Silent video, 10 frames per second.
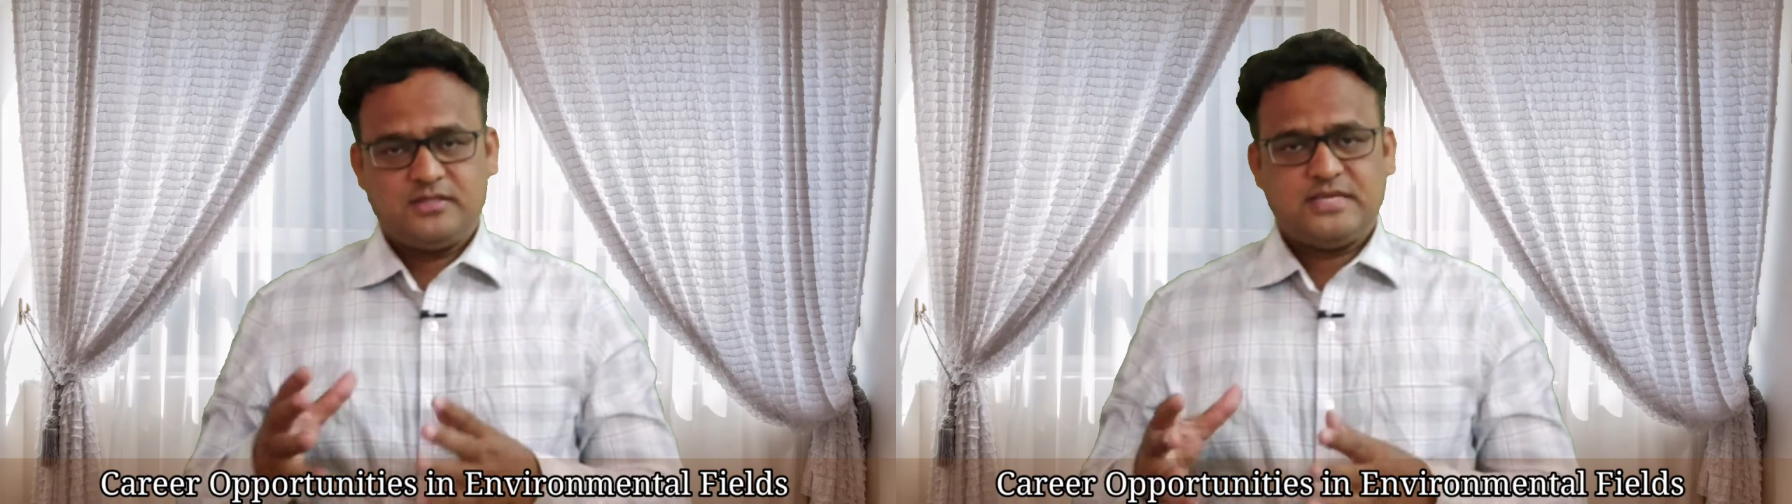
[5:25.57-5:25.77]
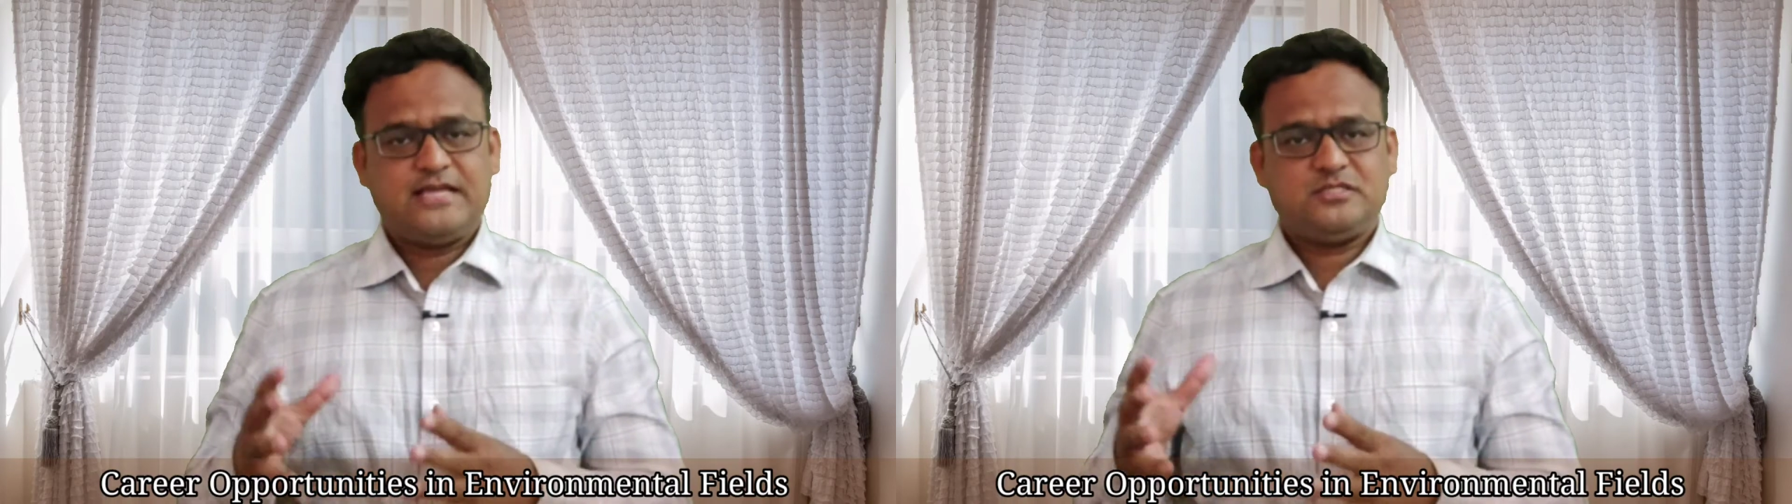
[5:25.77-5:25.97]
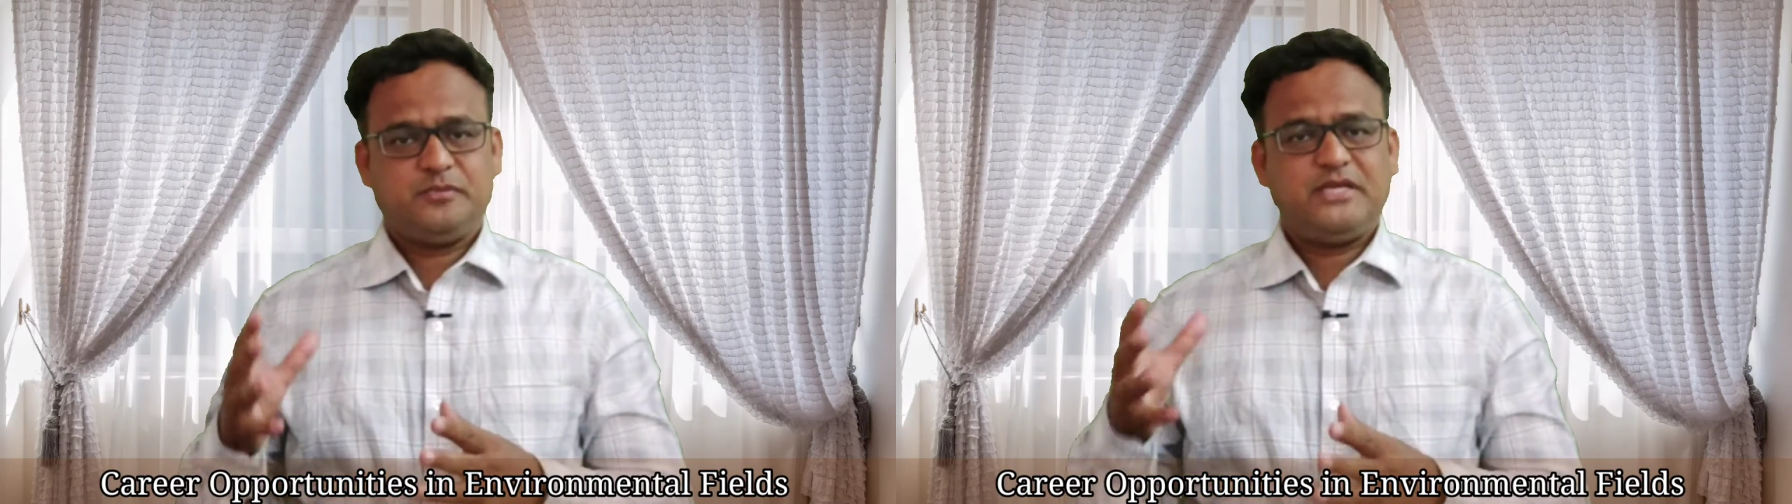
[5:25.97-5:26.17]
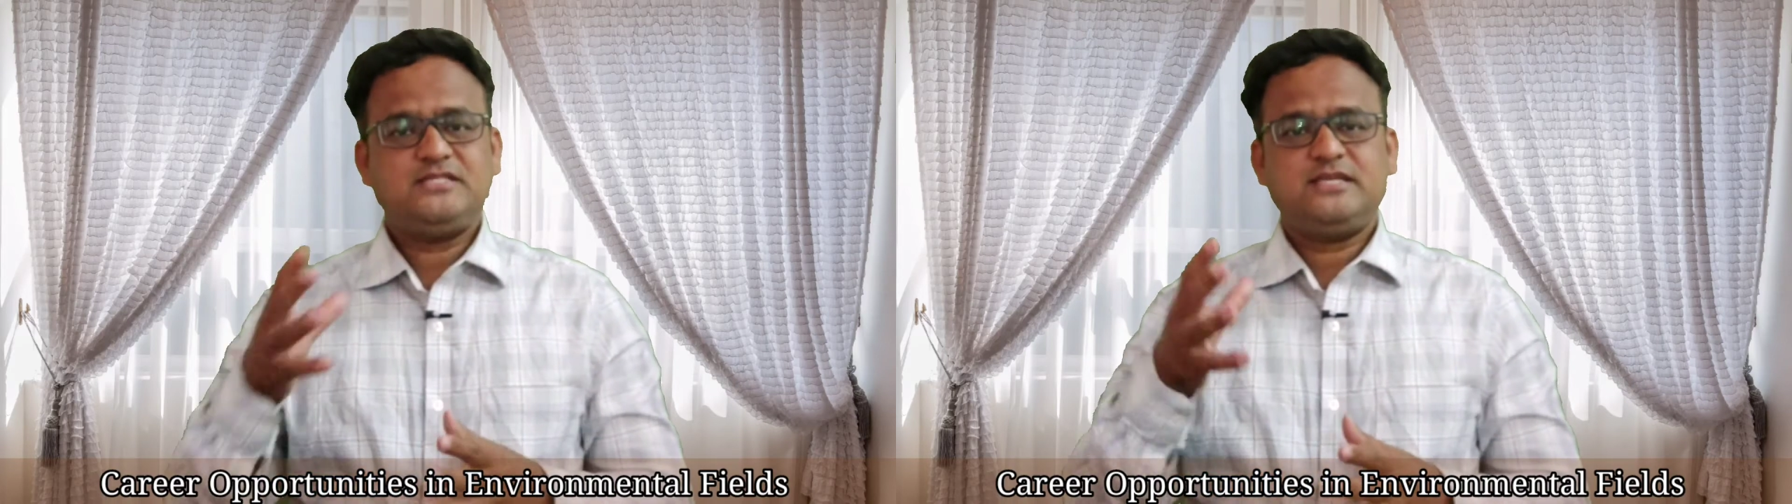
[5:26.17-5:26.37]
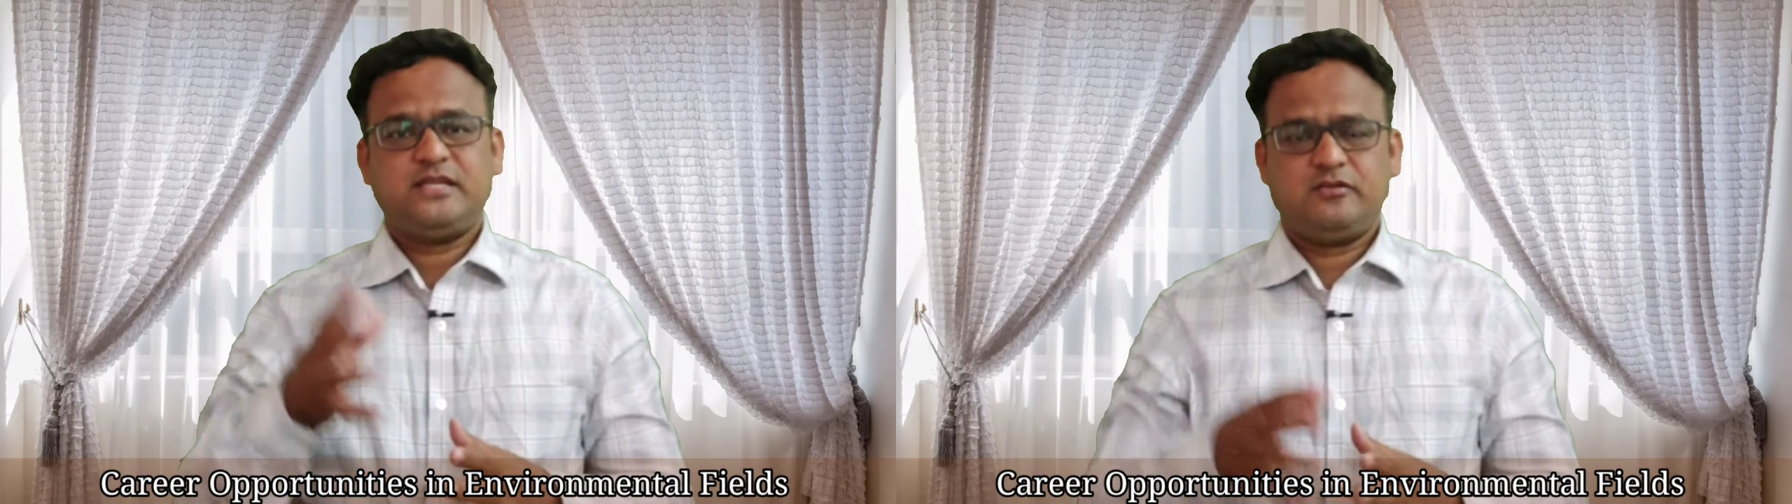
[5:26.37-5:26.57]
Science,
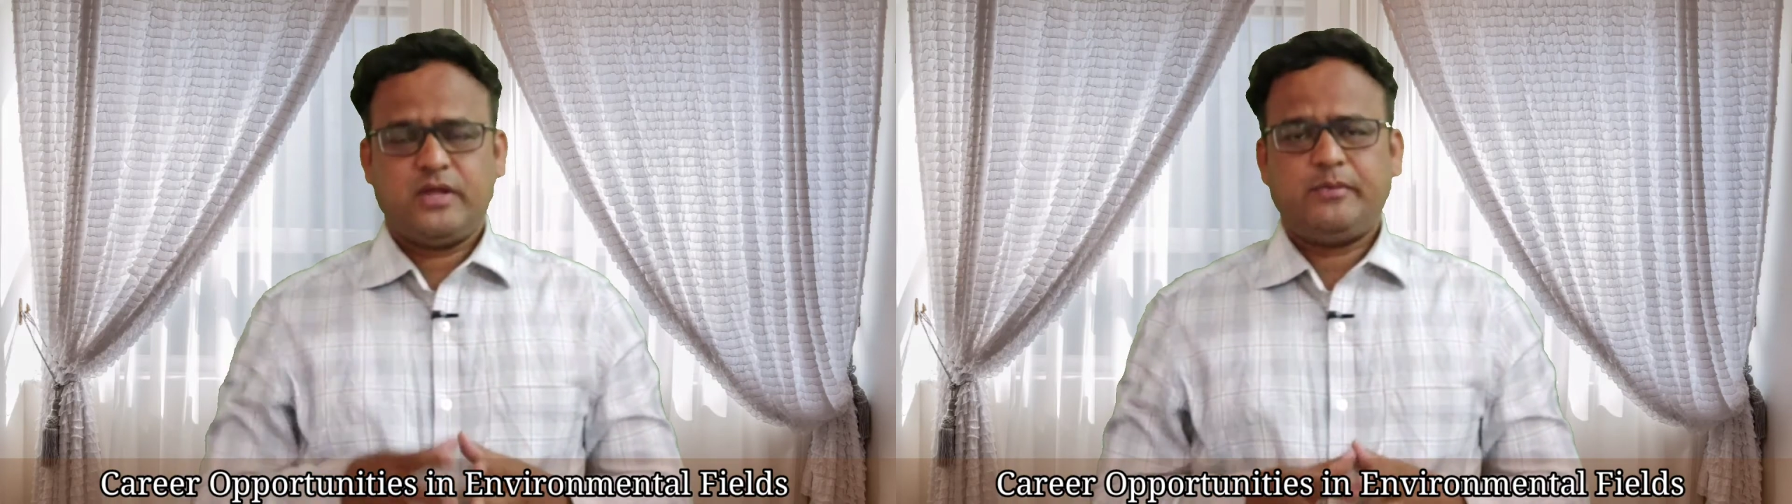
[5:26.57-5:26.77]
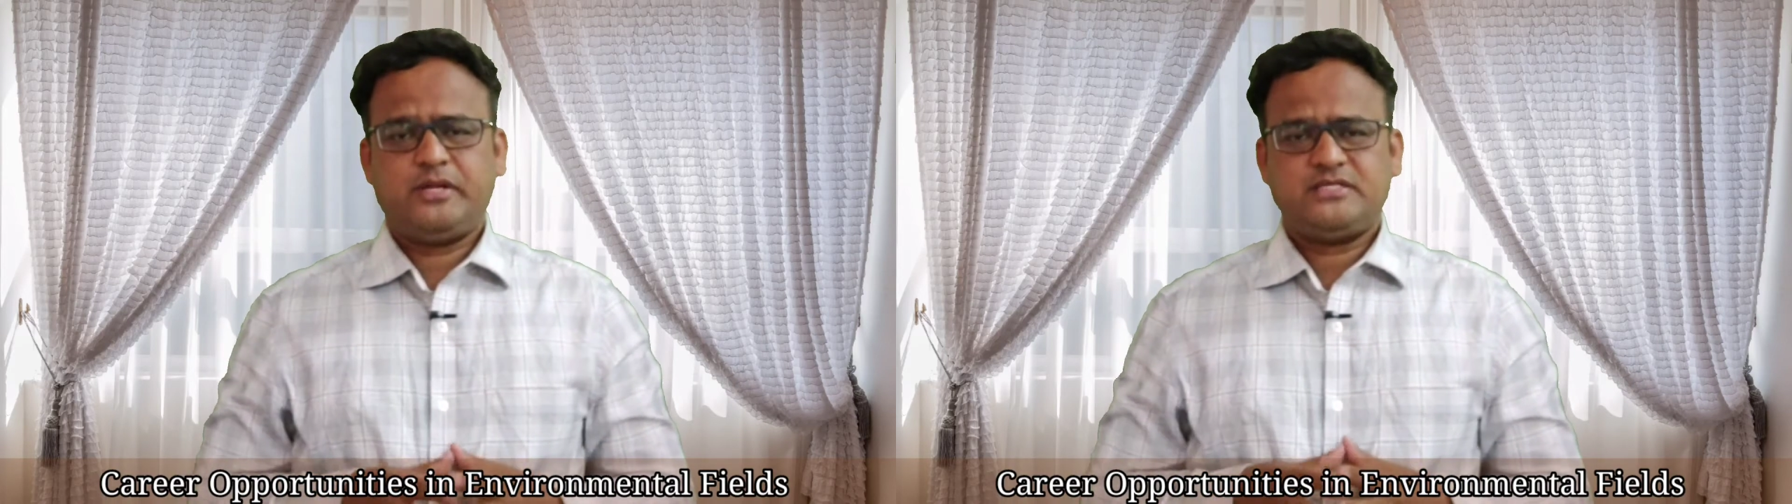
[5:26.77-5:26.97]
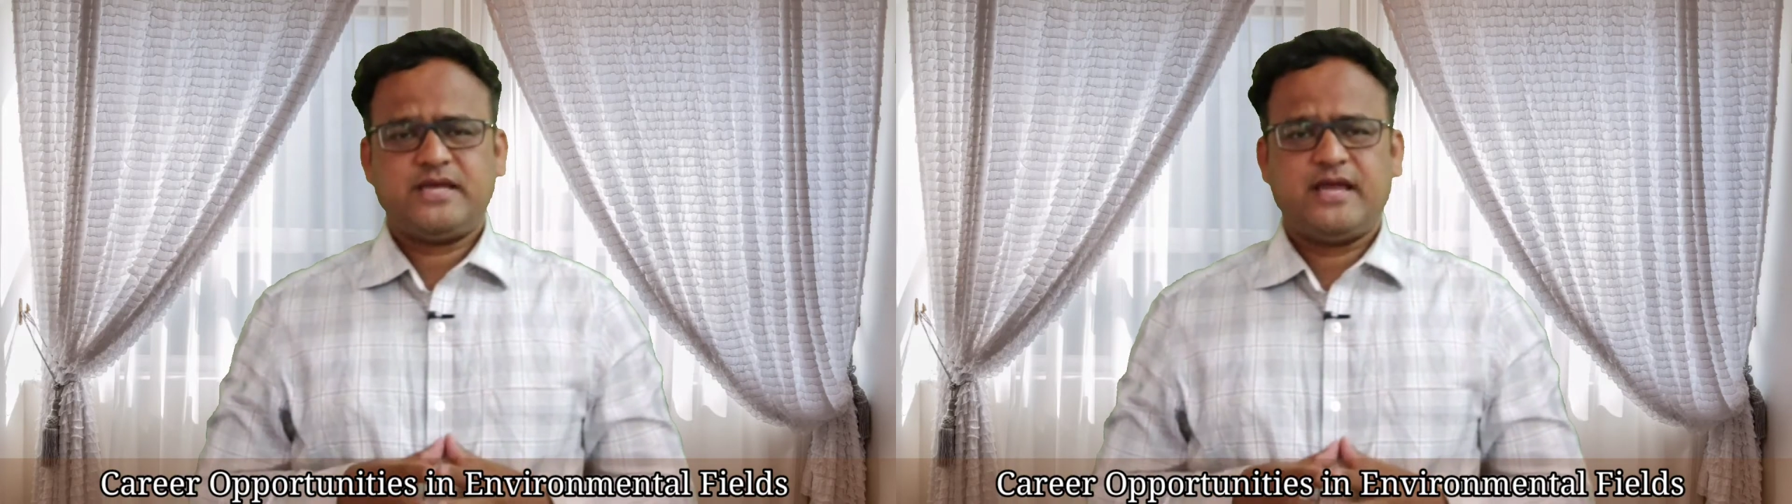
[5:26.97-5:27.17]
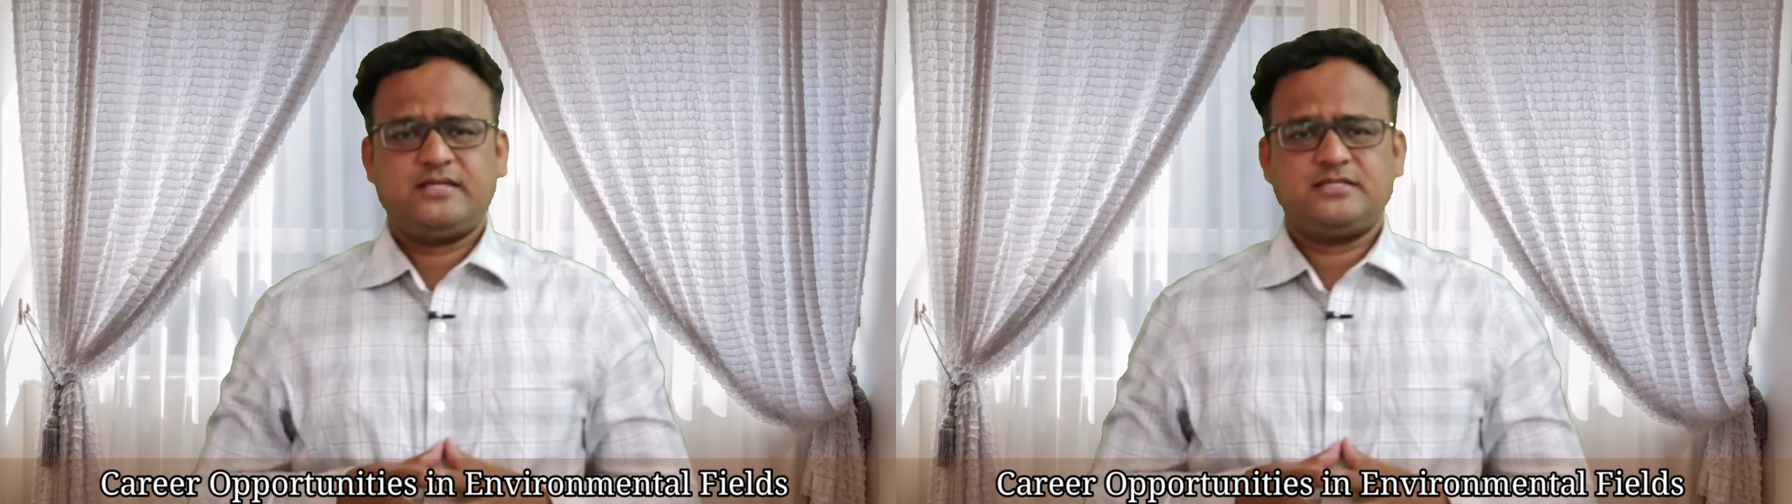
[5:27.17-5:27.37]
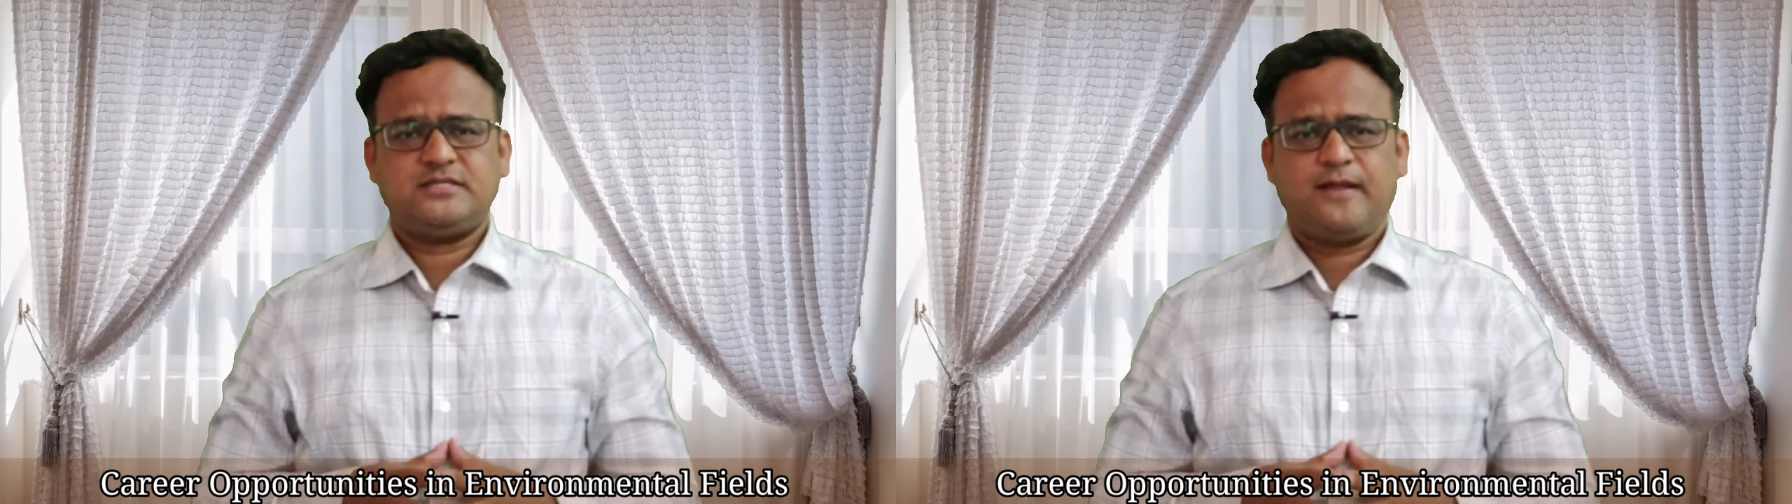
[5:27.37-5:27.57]
BSc in Environmental
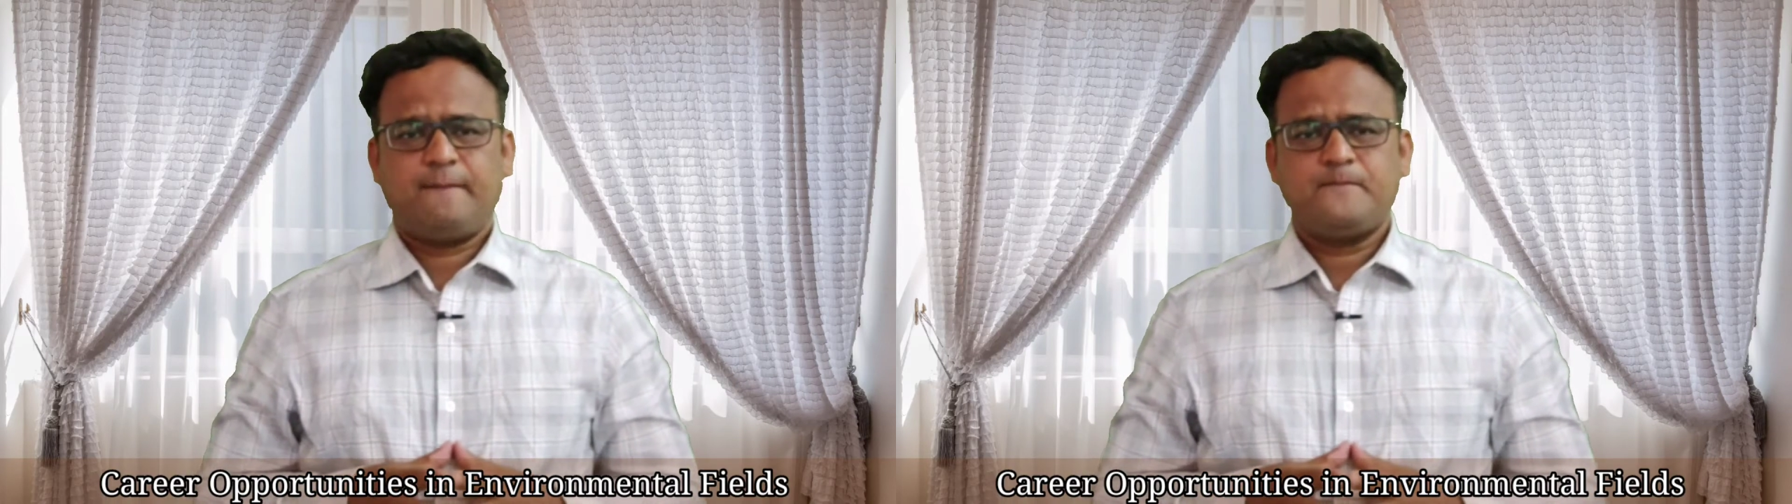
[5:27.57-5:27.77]
Science,